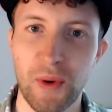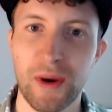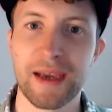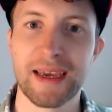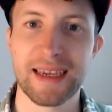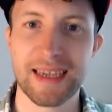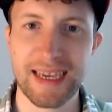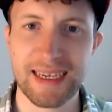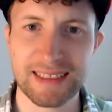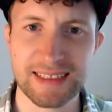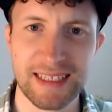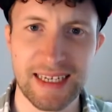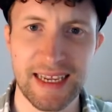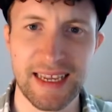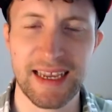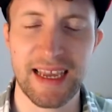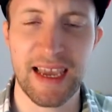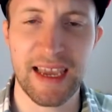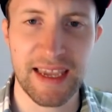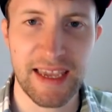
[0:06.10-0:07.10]
Hegassen
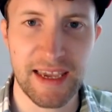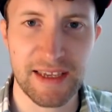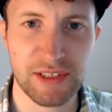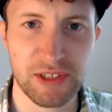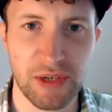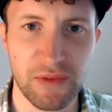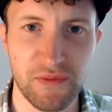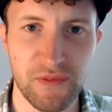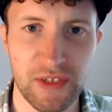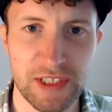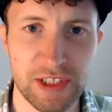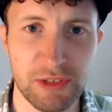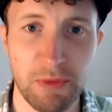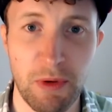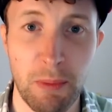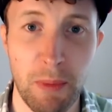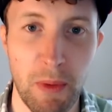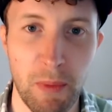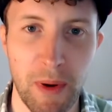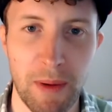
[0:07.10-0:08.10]
here, aka Tom Fidzy
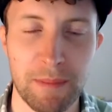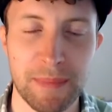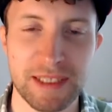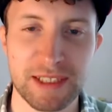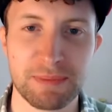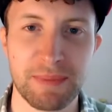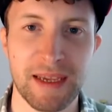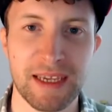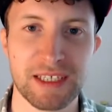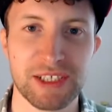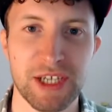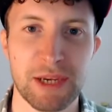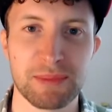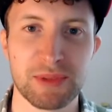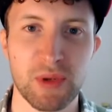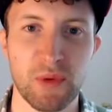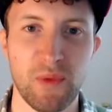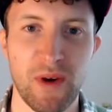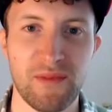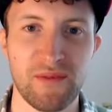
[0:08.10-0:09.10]
with my One Piece Manga
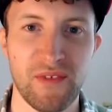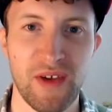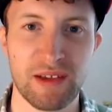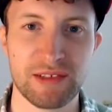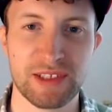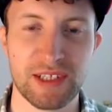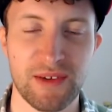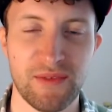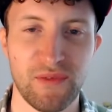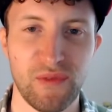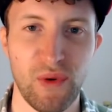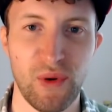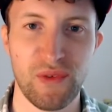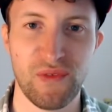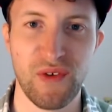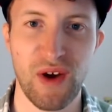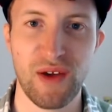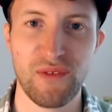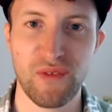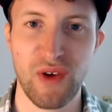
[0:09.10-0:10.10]
Chapter
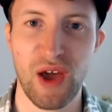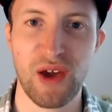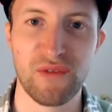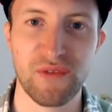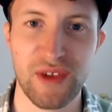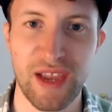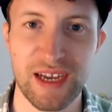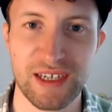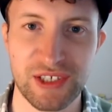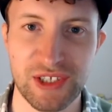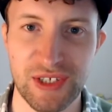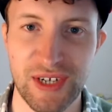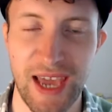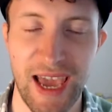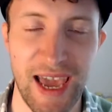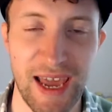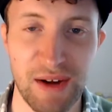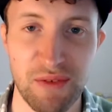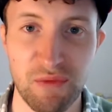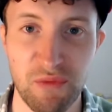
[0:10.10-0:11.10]
1045 live reaction
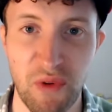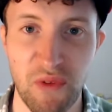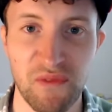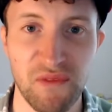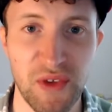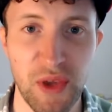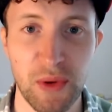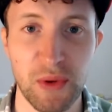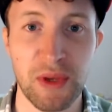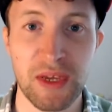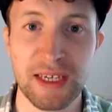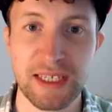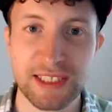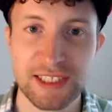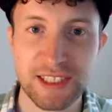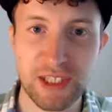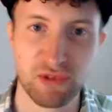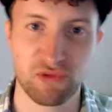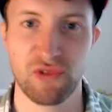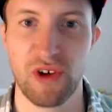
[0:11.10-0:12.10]
and review.
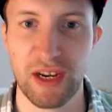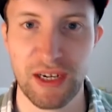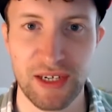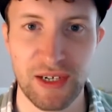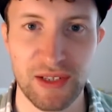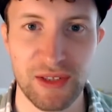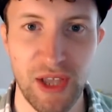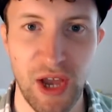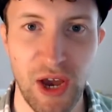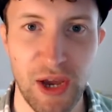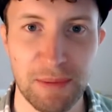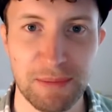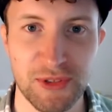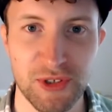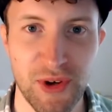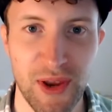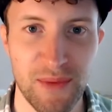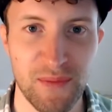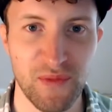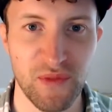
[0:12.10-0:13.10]
Still riding on the hype
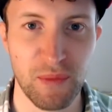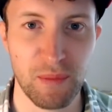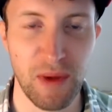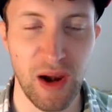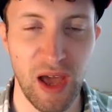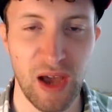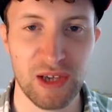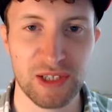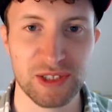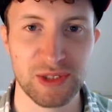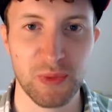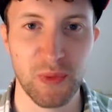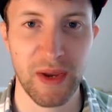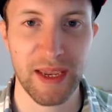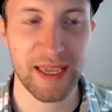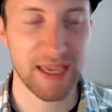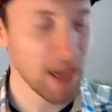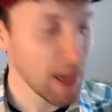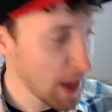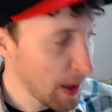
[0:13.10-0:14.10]
train from last
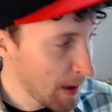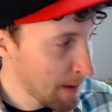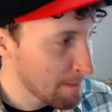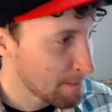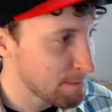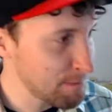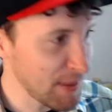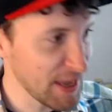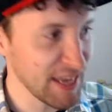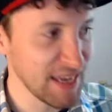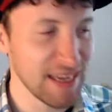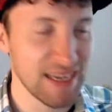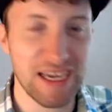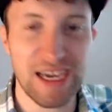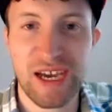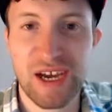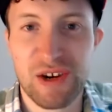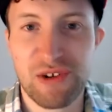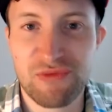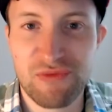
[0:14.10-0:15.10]
week. Big
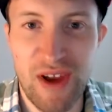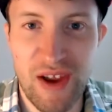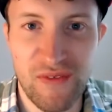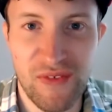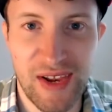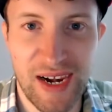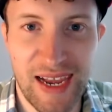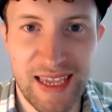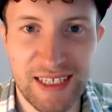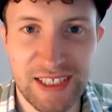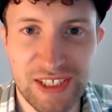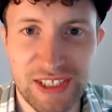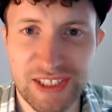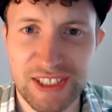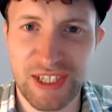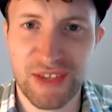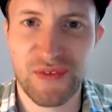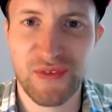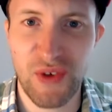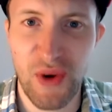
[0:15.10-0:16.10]

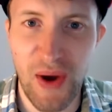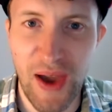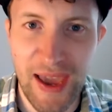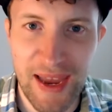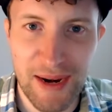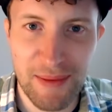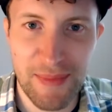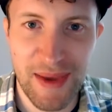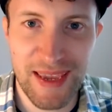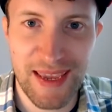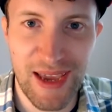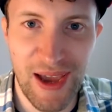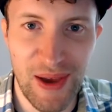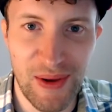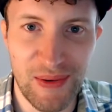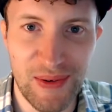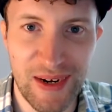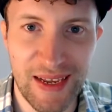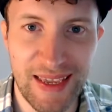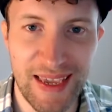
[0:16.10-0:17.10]
revelations. If you're anime
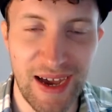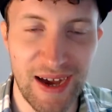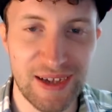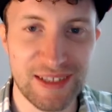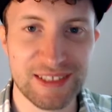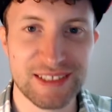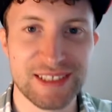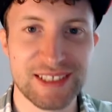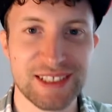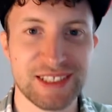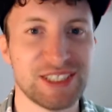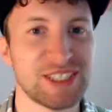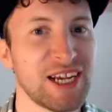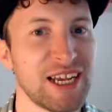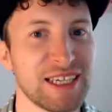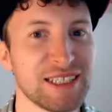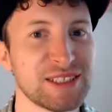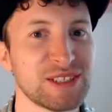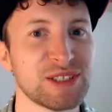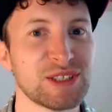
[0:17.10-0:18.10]
only, I
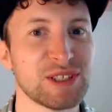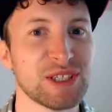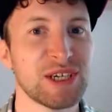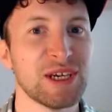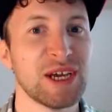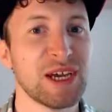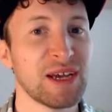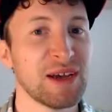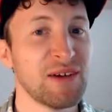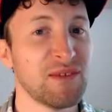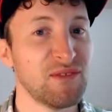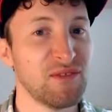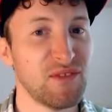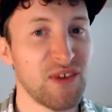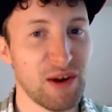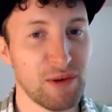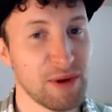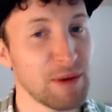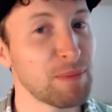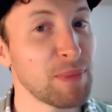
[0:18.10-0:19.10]
suggest
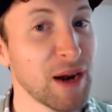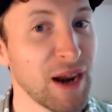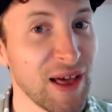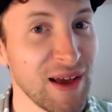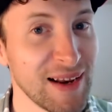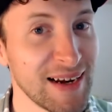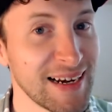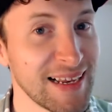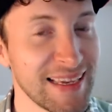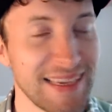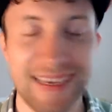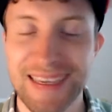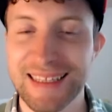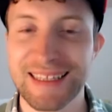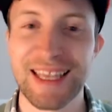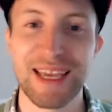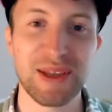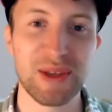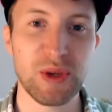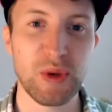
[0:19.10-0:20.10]
very politely
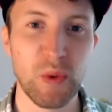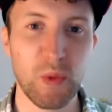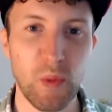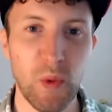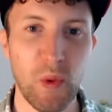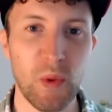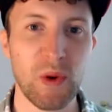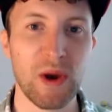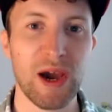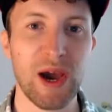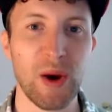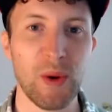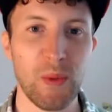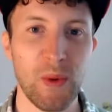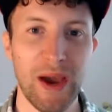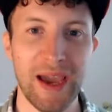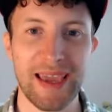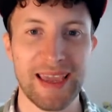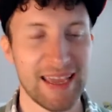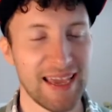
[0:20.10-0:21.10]
that you walk
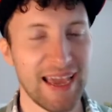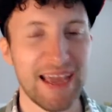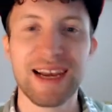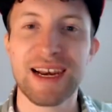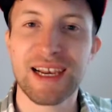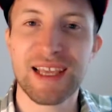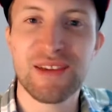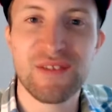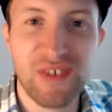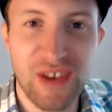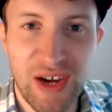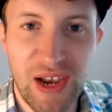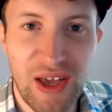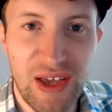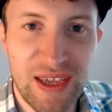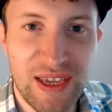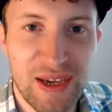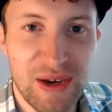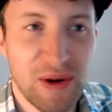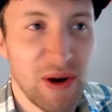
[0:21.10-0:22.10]
away and leave a
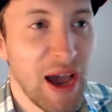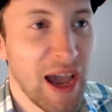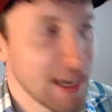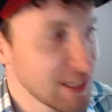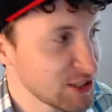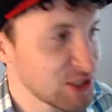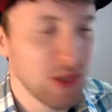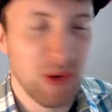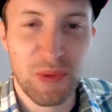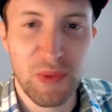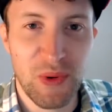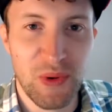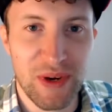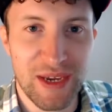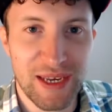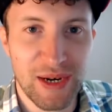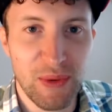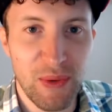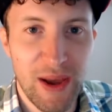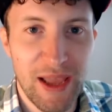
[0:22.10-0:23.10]
like as you're
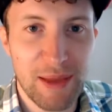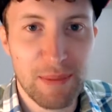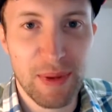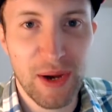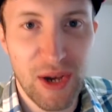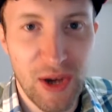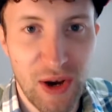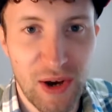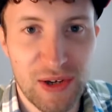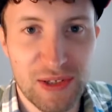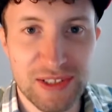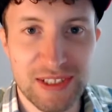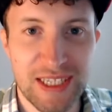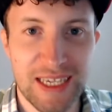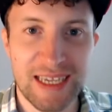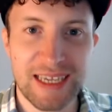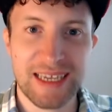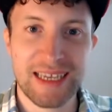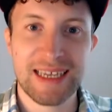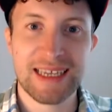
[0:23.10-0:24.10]
walking away, because
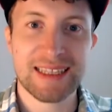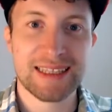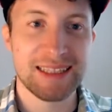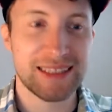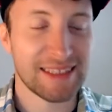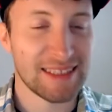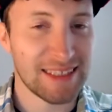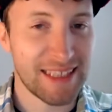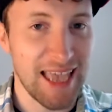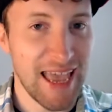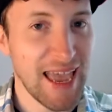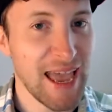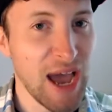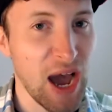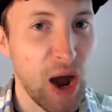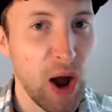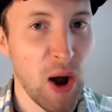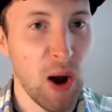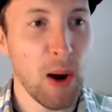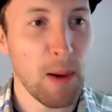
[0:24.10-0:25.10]
there
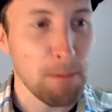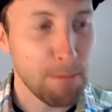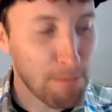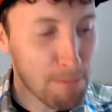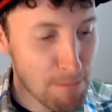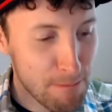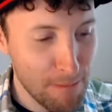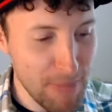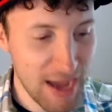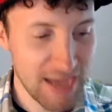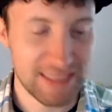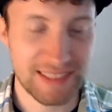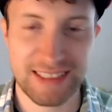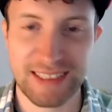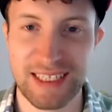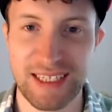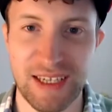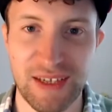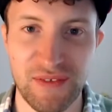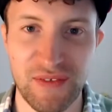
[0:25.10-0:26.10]
are
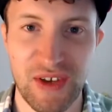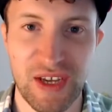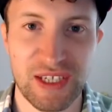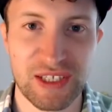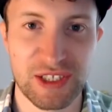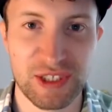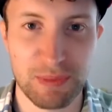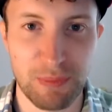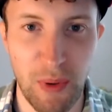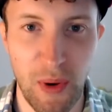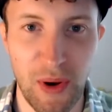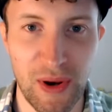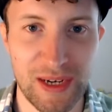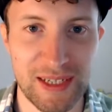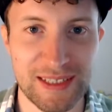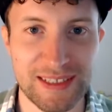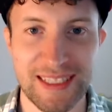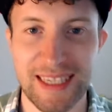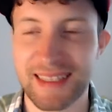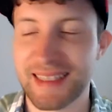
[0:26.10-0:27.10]
massive
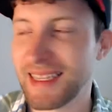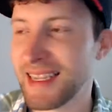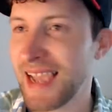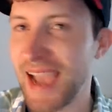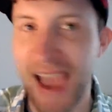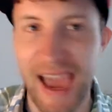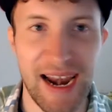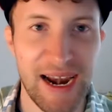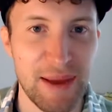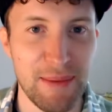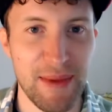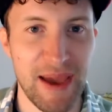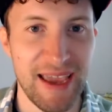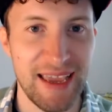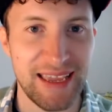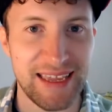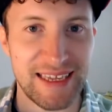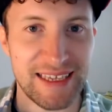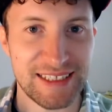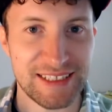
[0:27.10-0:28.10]
spoilers that the
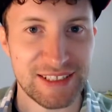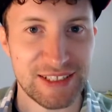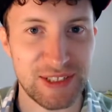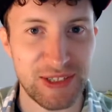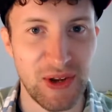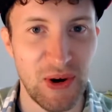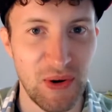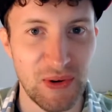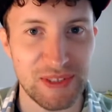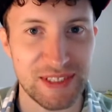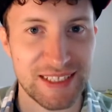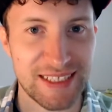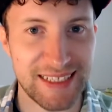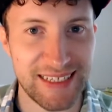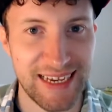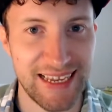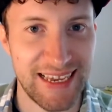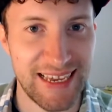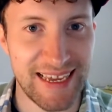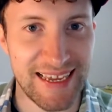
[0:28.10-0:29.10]
anime is not
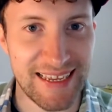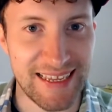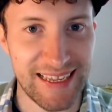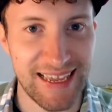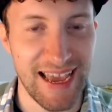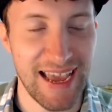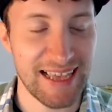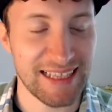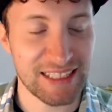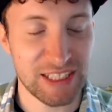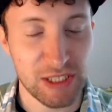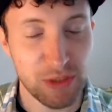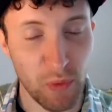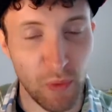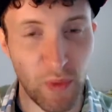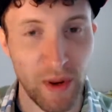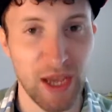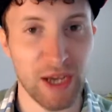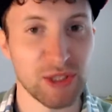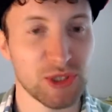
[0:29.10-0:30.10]
near yet.
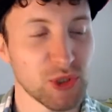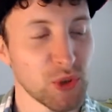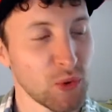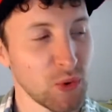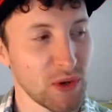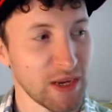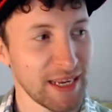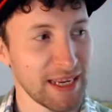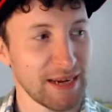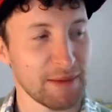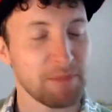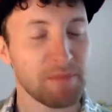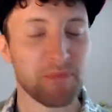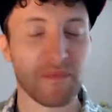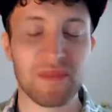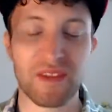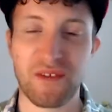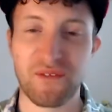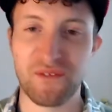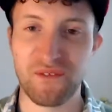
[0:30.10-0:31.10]
We are talking
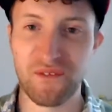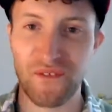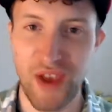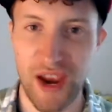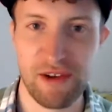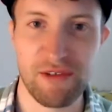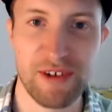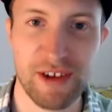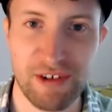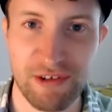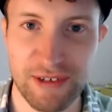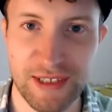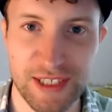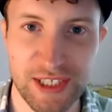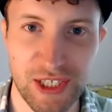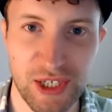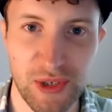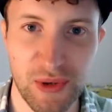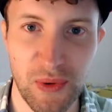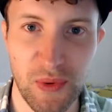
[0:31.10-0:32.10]
very
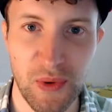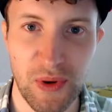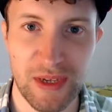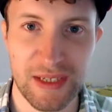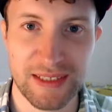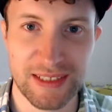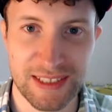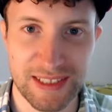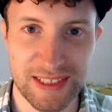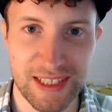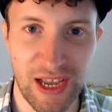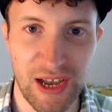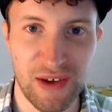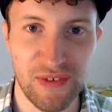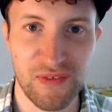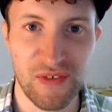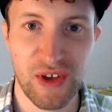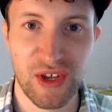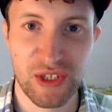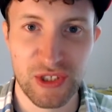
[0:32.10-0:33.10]
critical
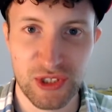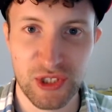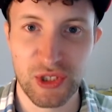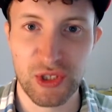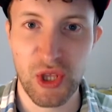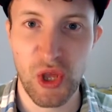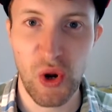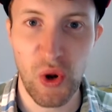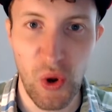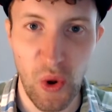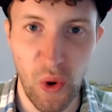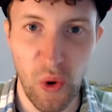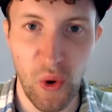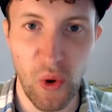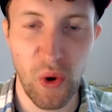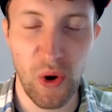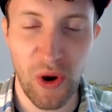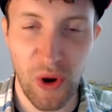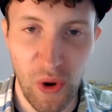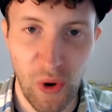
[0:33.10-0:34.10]
stuff to the
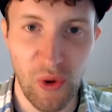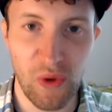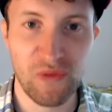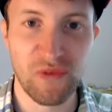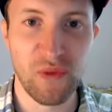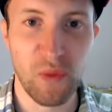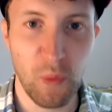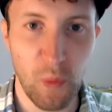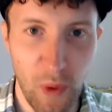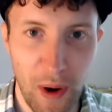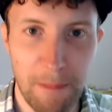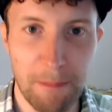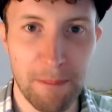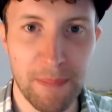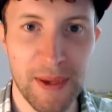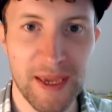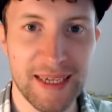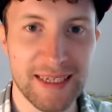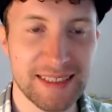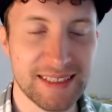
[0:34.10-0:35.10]
lore of One
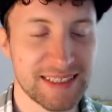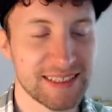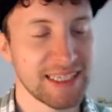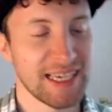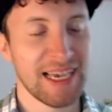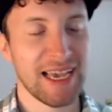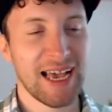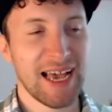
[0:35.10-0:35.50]
Piece.